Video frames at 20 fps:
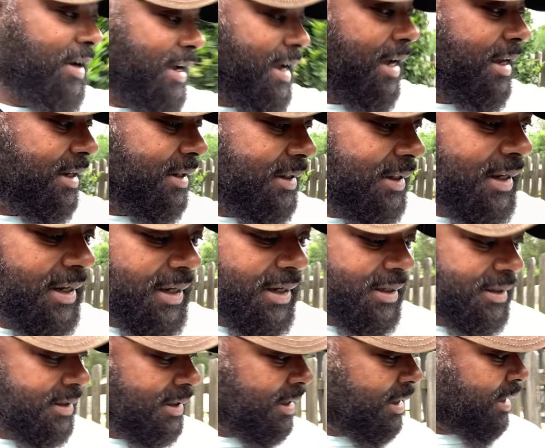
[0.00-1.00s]
Alan Hayes,
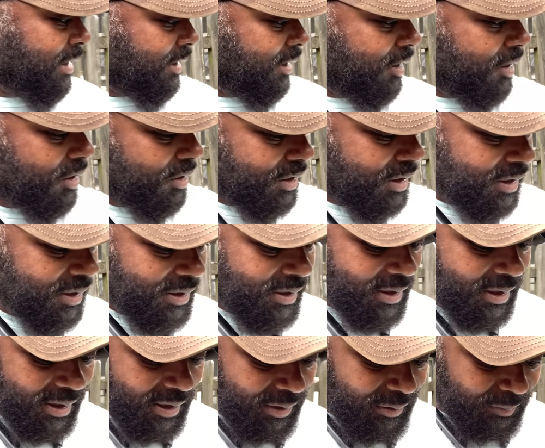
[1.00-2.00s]
Long Hair
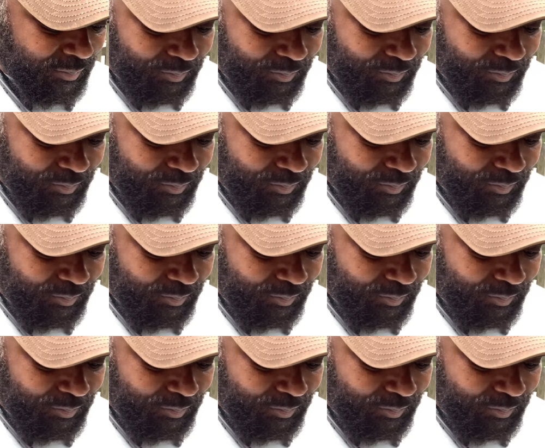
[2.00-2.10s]
Nut,